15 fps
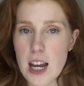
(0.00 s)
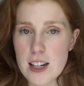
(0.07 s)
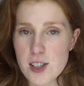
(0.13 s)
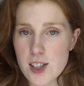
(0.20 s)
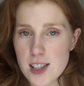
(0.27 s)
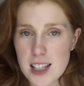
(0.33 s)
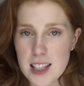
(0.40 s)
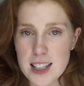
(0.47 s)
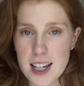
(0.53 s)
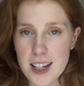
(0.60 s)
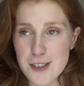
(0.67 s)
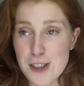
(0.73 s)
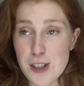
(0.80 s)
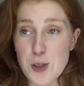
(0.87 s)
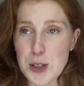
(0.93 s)
and sit
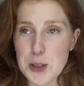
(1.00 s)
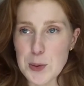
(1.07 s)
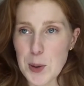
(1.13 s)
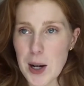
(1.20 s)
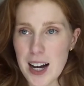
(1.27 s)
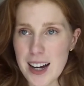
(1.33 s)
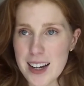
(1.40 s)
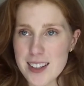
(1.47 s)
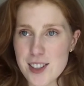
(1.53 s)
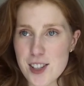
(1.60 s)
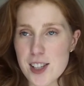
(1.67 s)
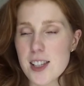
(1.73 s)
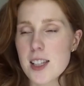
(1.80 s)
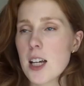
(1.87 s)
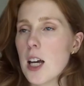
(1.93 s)
there and drink wine and
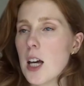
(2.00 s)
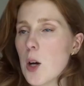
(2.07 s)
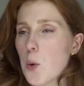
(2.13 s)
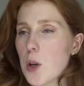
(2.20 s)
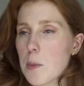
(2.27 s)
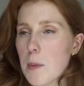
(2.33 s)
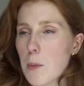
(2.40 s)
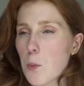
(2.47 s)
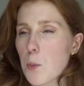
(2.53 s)
just with